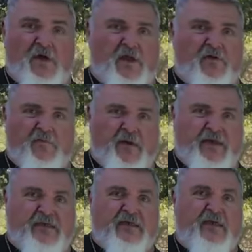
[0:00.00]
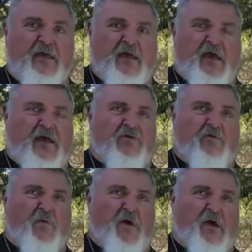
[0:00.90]
color paint on
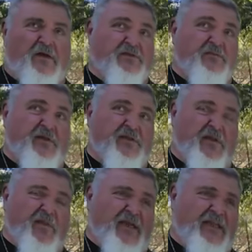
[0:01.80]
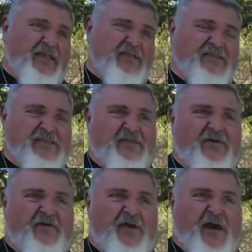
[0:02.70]
your walls, but the lighting that's in
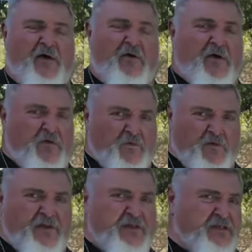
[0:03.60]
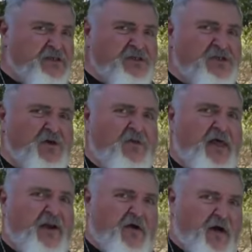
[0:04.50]
there now really doesn't show
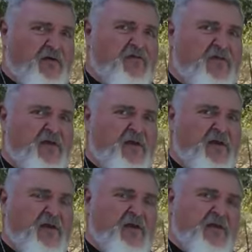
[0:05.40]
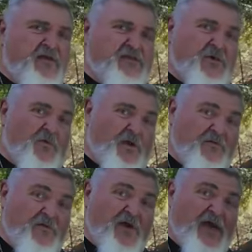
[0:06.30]
that off. So what
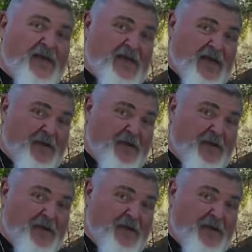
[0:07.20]
if you had an